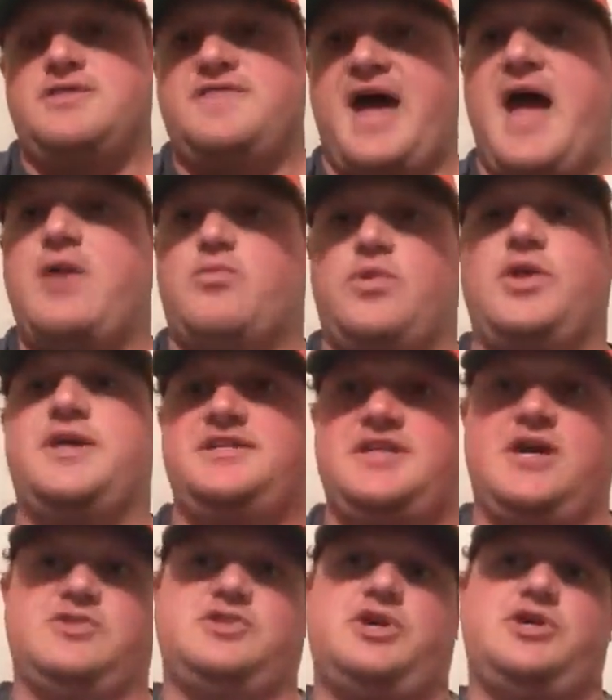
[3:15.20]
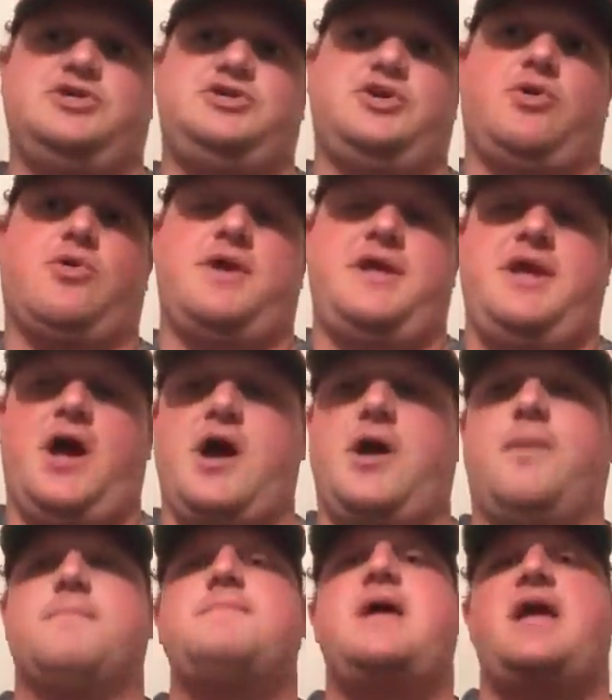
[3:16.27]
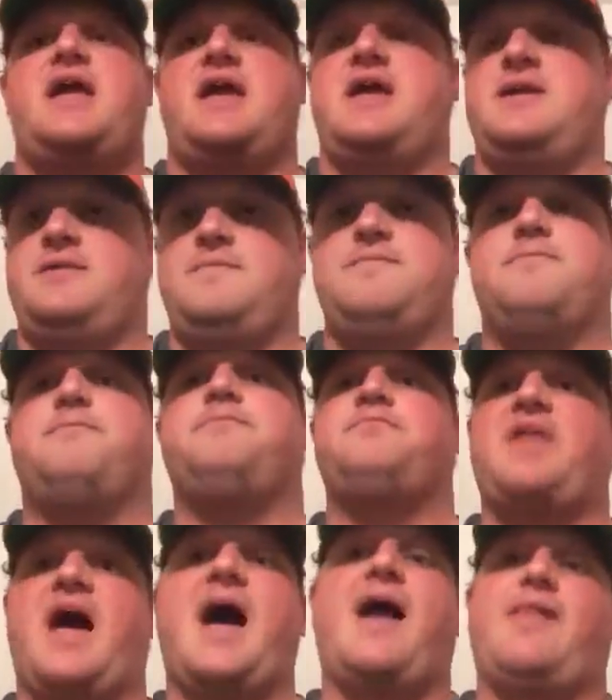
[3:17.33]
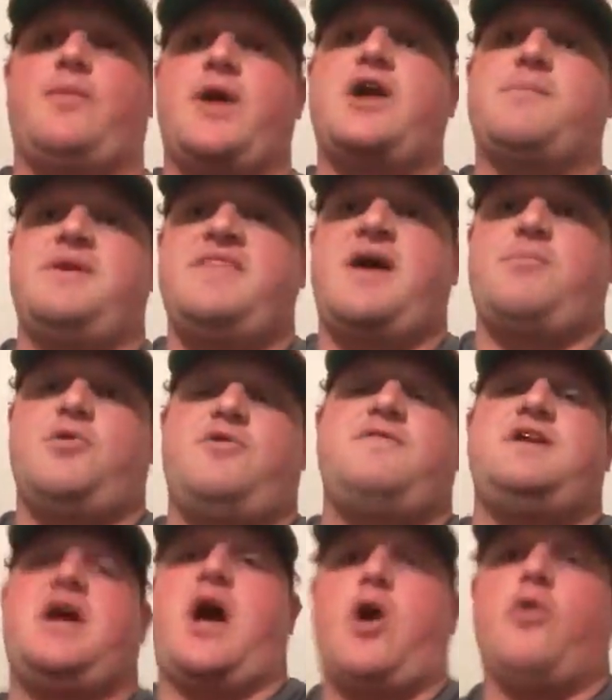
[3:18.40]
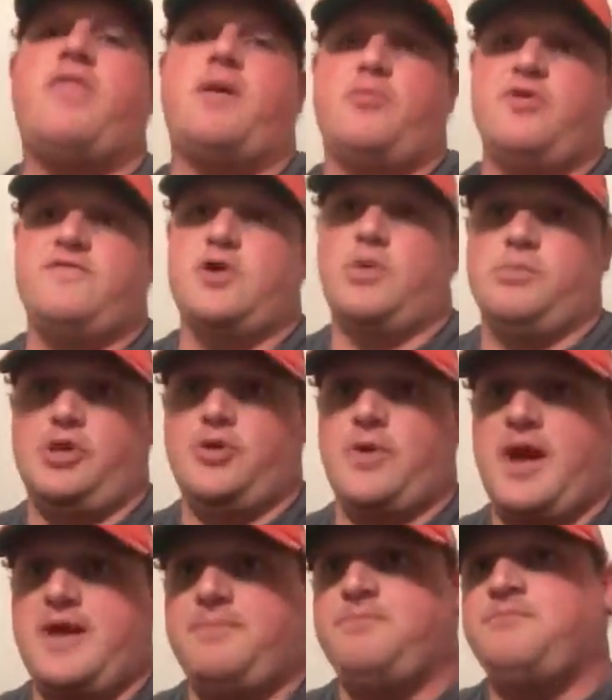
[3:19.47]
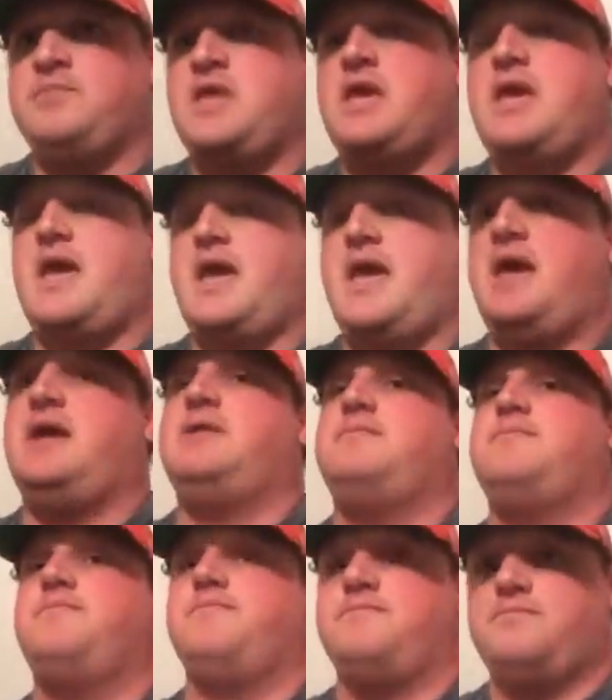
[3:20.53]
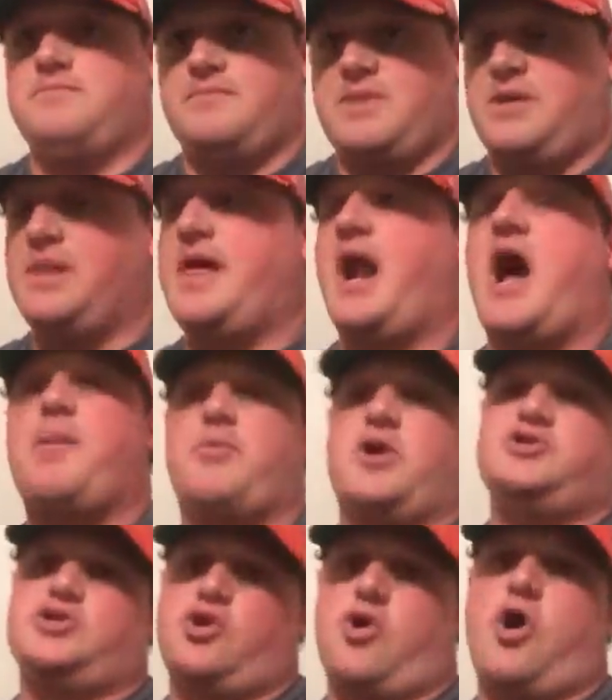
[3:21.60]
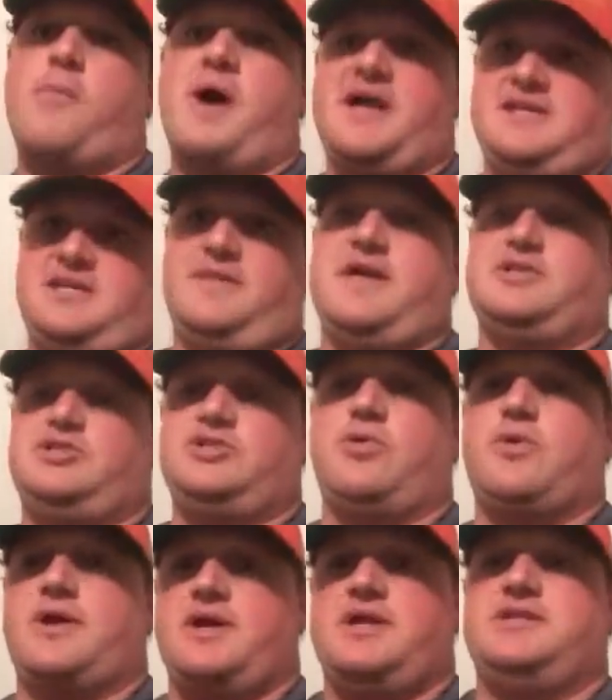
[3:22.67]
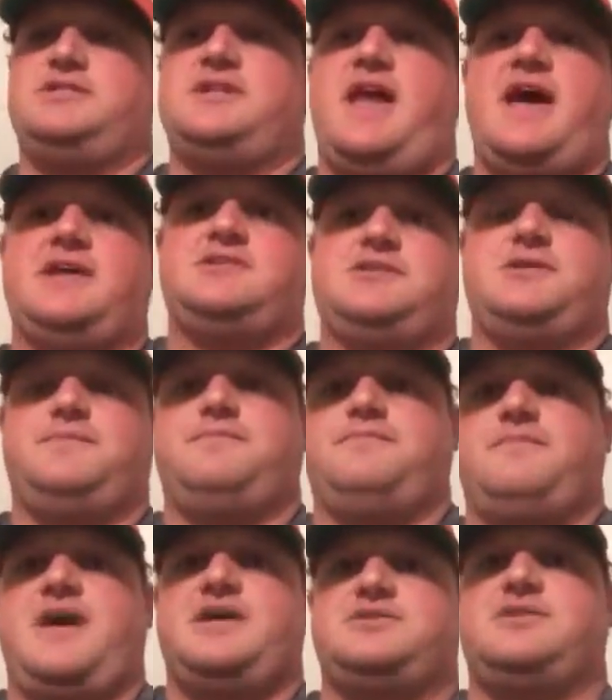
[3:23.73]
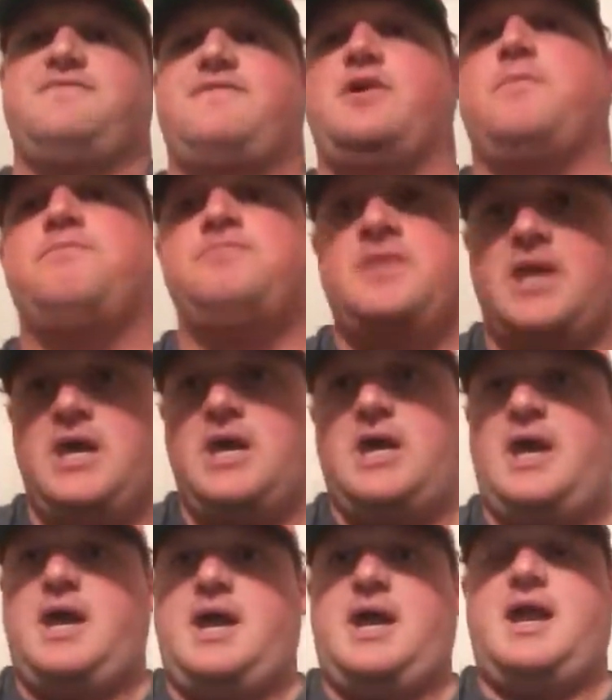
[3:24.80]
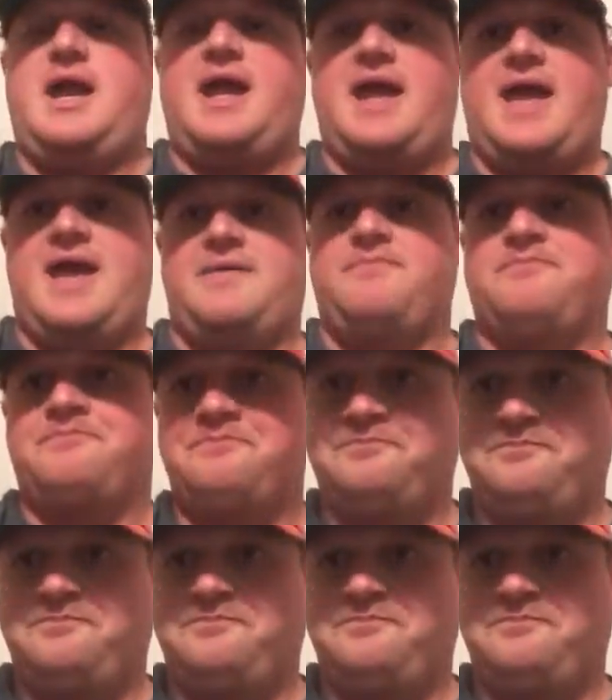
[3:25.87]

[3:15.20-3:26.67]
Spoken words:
That really tells a good story, and I highly recommend that movie. I own that movie on Blu-ray, and I'll let Operation Chromite tell that story, and it's an excellent, excellent film. And